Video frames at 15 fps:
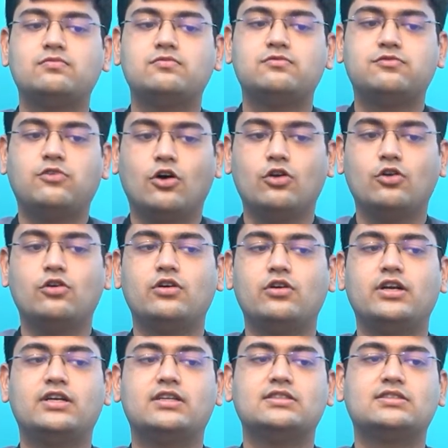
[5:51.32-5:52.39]
follow.
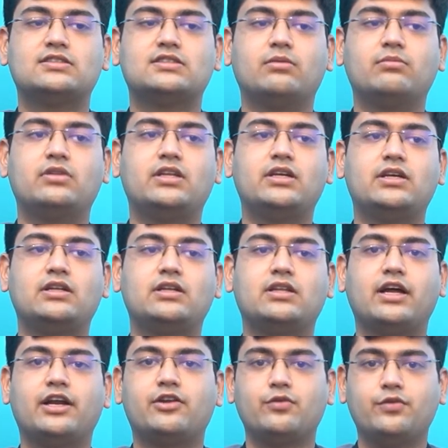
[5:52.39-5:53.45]
It is something
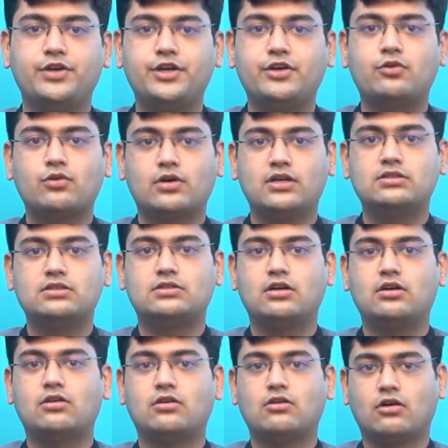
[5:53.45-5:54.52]
that you need to
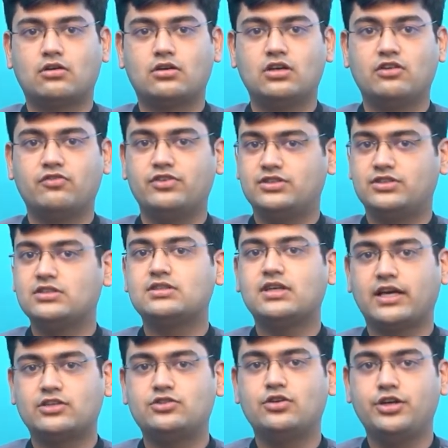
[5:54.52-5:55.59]
consult a doctor, which is
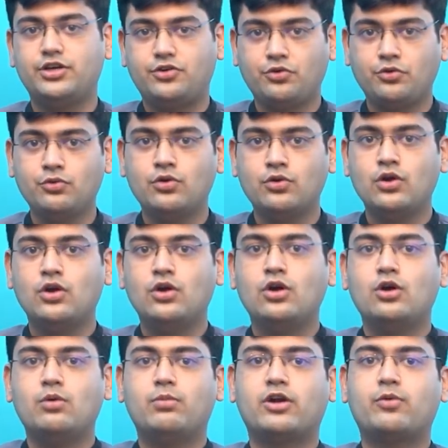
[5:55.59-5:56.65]
actually true.
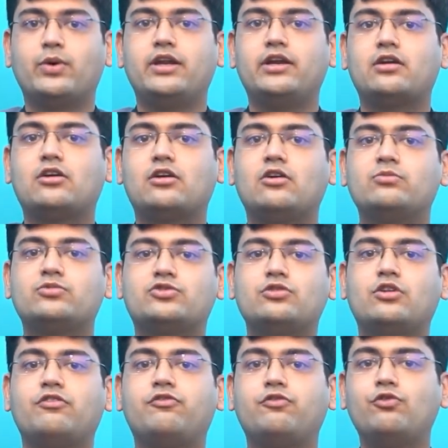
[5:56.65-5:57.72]
But when it comes to
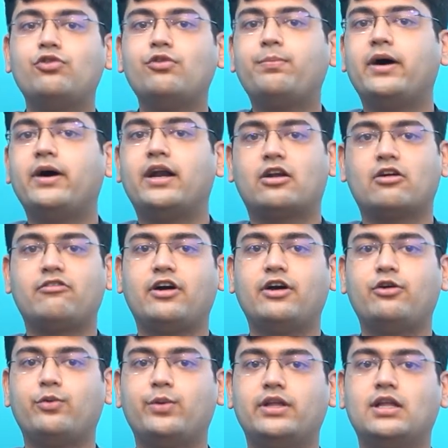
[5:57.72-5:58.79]
the food part of
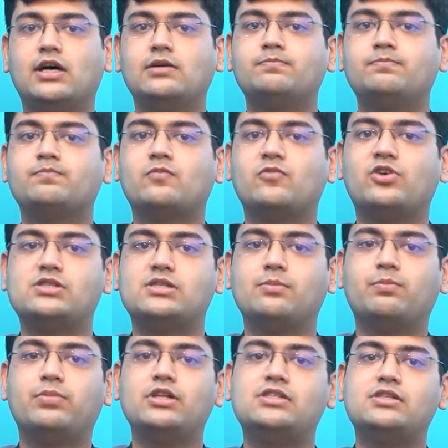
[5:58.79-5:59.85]
Ayurveda,
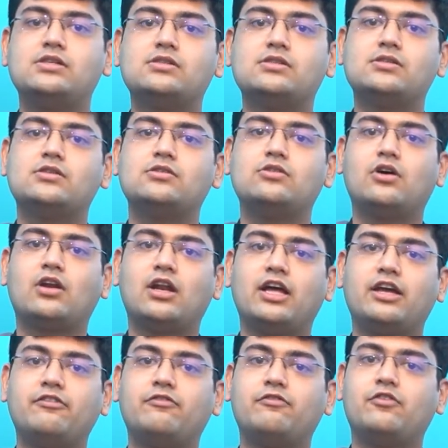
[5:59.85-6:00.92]
simple changes in your
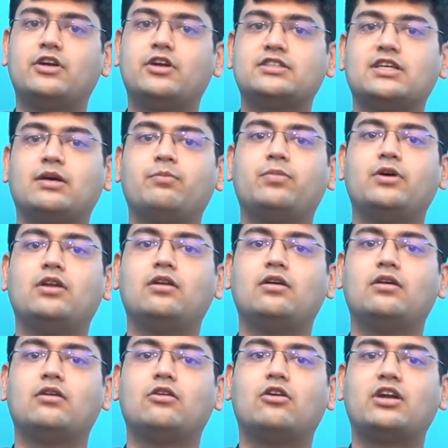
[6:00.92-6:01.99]
life, for
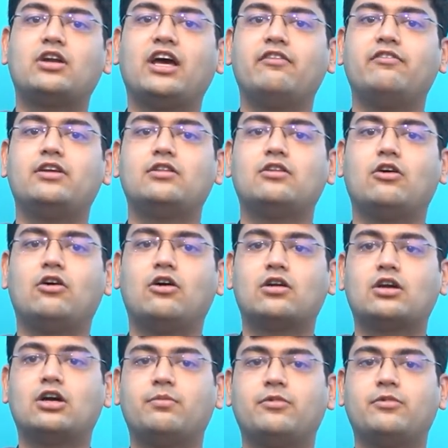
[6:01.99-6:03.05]
example, not having the
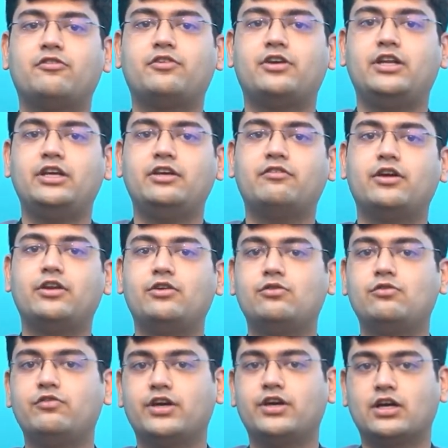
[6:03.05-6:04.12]
hot cup of tea when
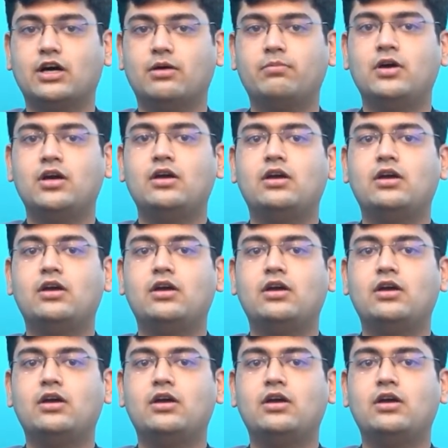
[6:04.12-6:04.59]
you wake up